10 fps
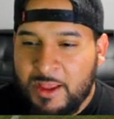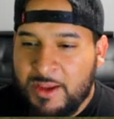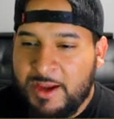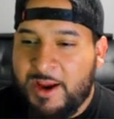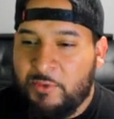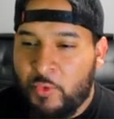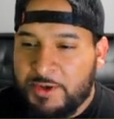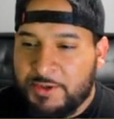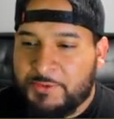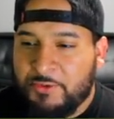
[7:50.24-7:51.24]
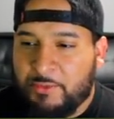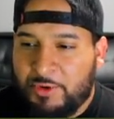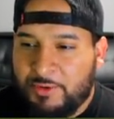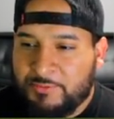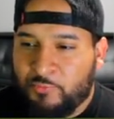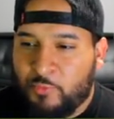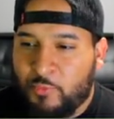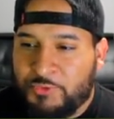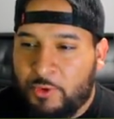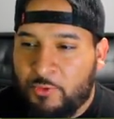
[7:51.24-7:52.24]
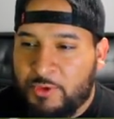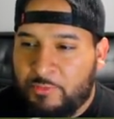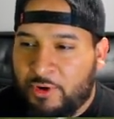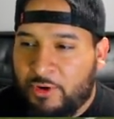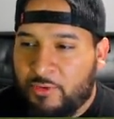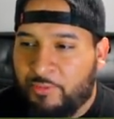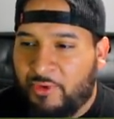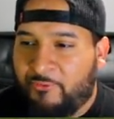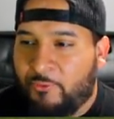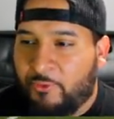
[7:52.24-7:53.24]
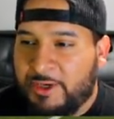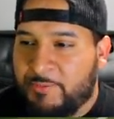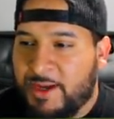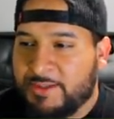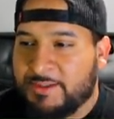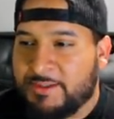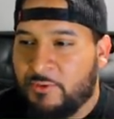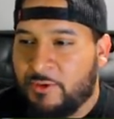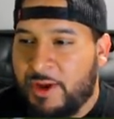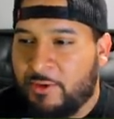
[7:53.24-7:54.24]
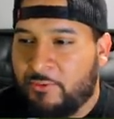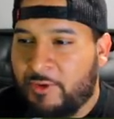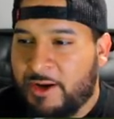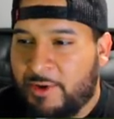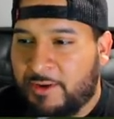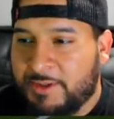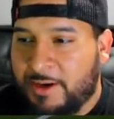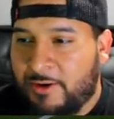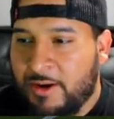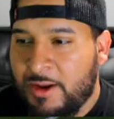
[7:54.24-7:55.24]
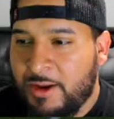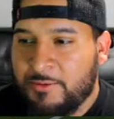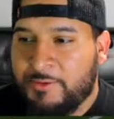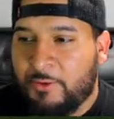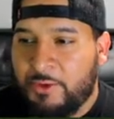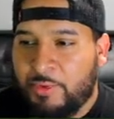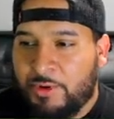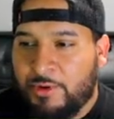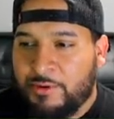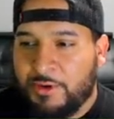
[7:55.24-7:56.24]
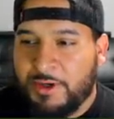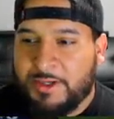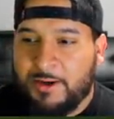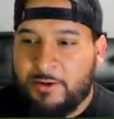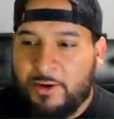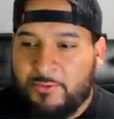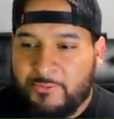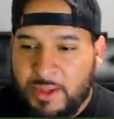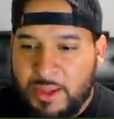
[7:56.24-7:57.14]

and when to throw the ball. Throw the ball before he passes the cornerback. Right about there, throw the ball. You're going to get it off.